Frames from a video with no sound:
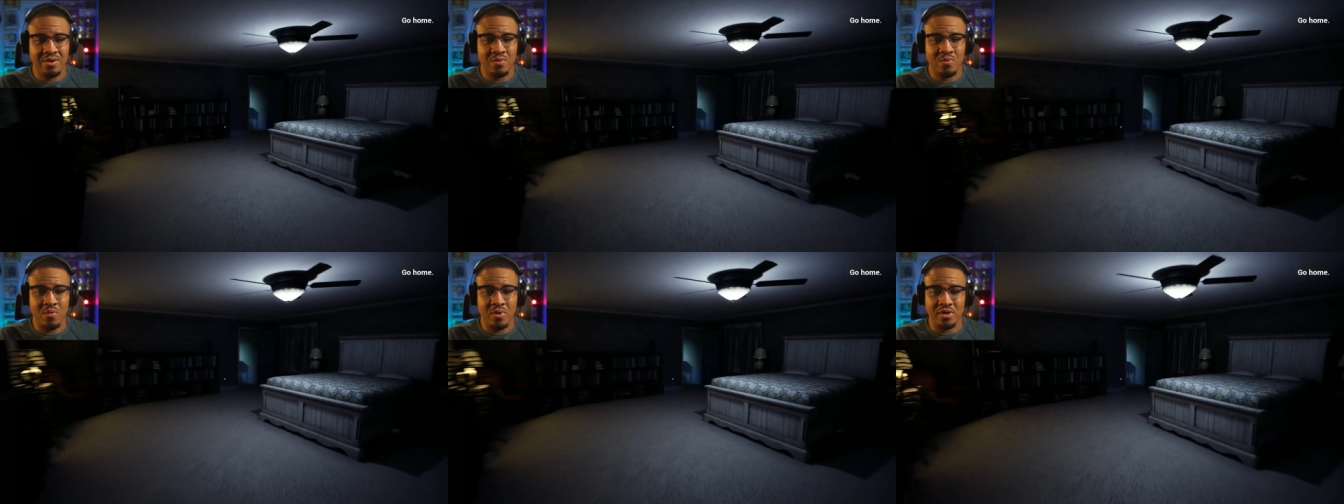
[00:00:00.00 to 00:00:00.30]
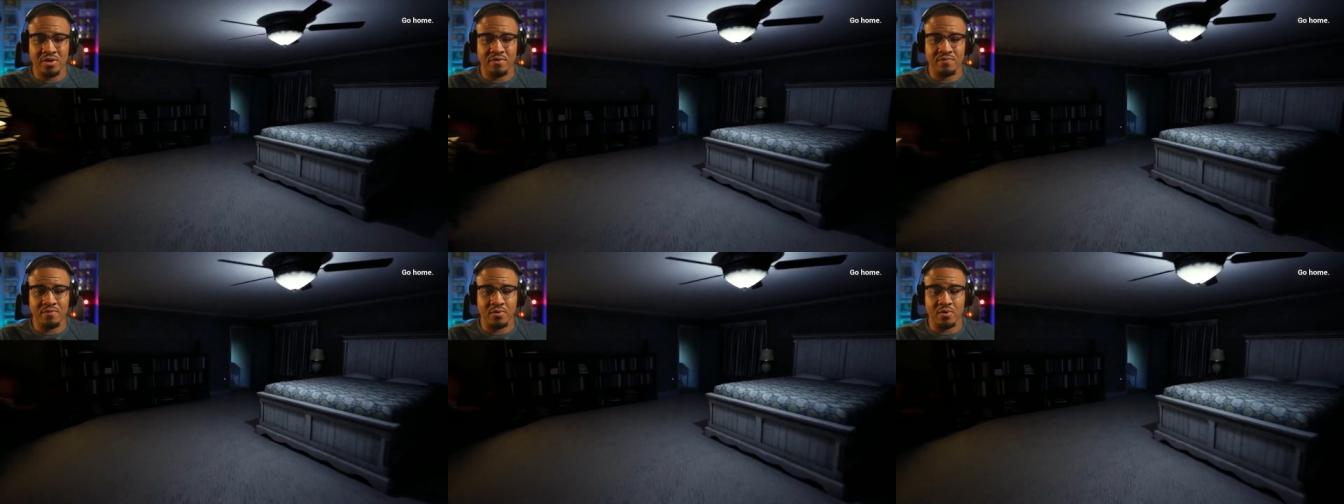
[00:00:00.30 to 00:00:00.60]

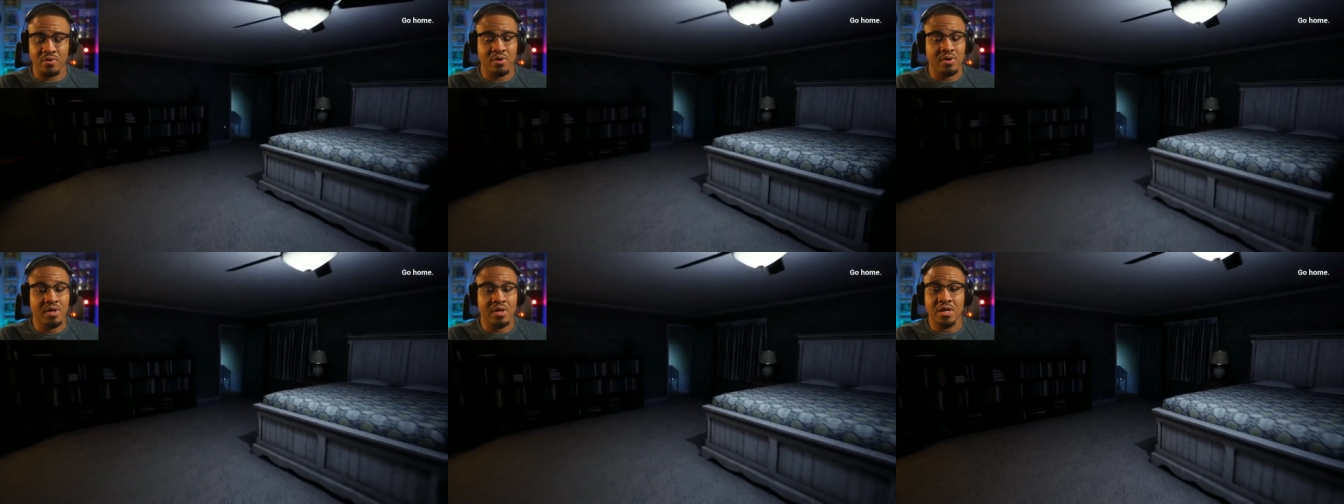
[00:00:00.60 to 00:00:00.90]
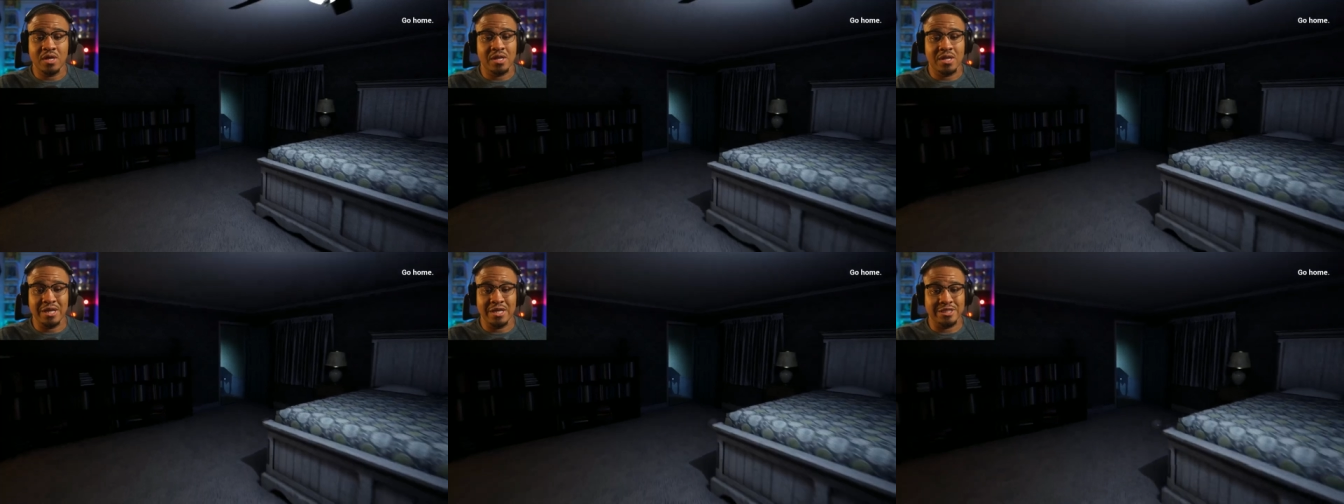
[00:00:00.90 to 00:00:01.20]
Wonderful.
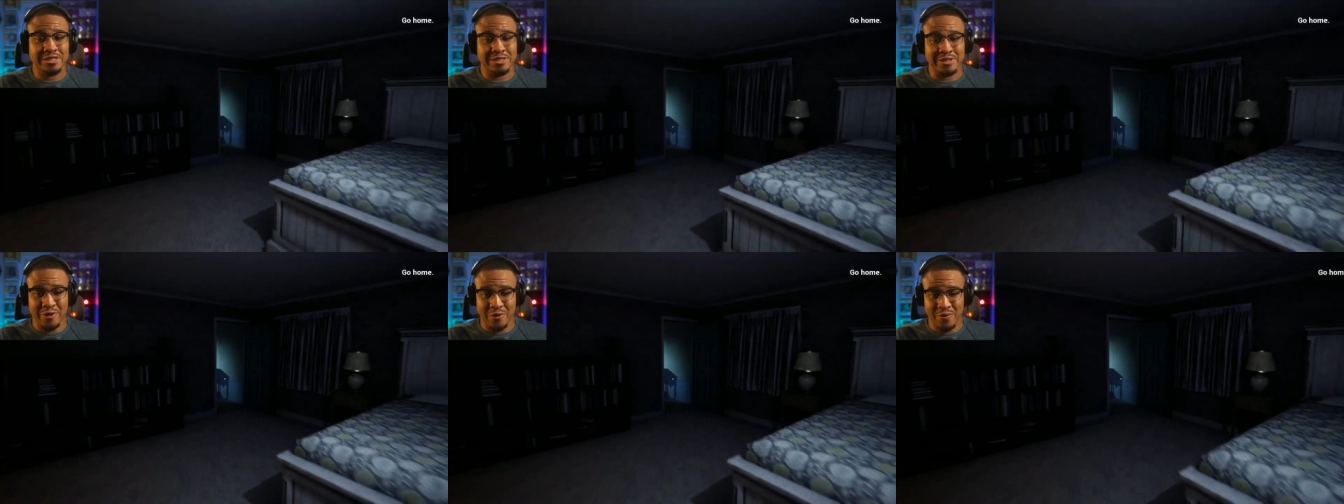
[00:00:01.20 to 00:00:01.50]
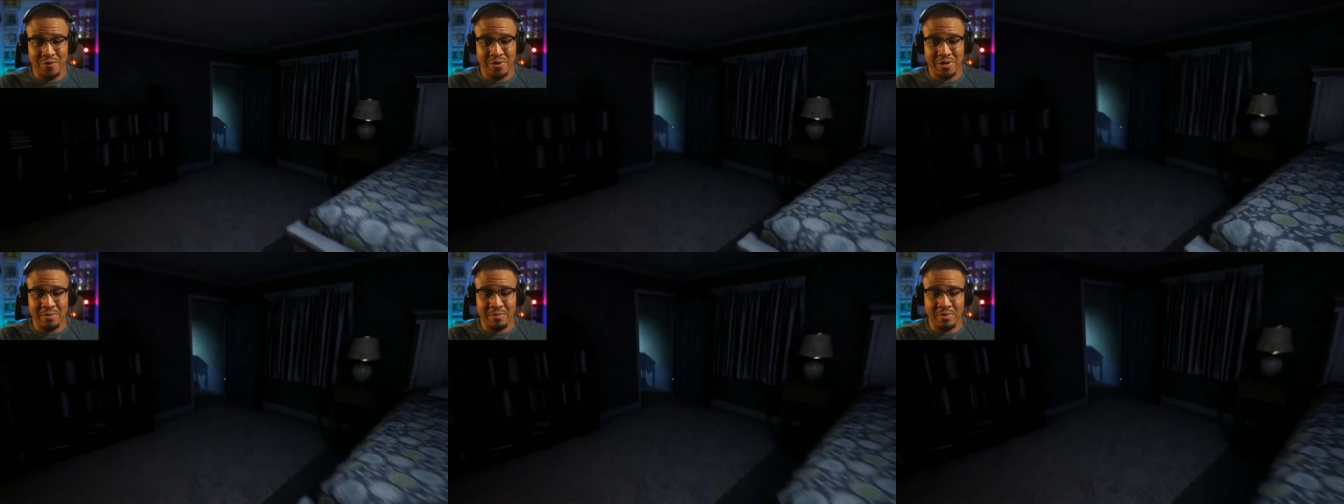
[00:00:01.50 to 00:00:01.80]
Let's go.
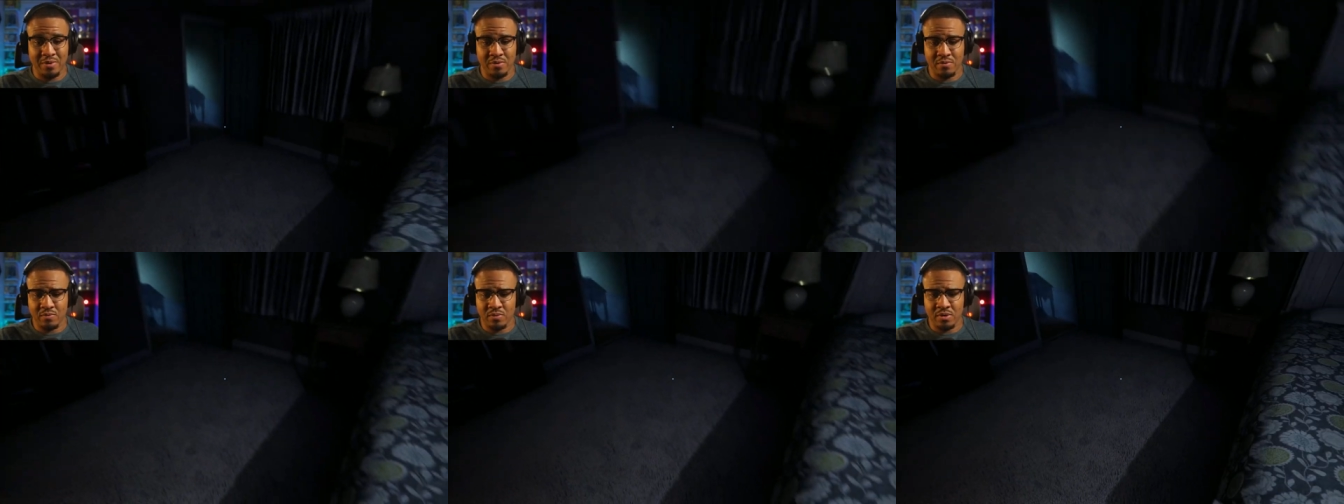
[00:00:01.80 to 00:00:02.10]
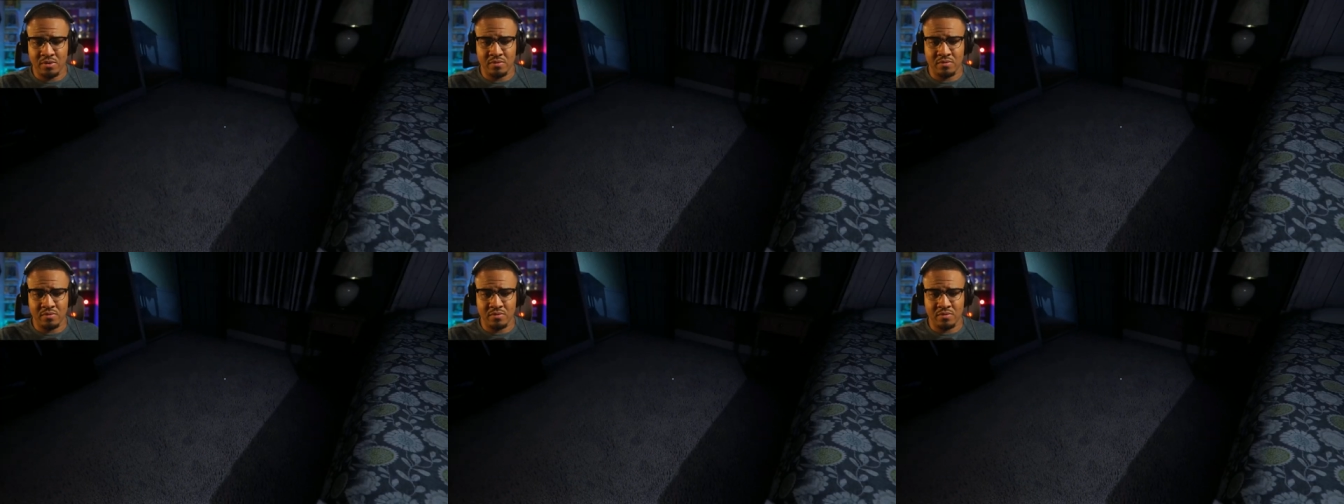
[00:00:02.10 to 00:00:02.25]
Come on.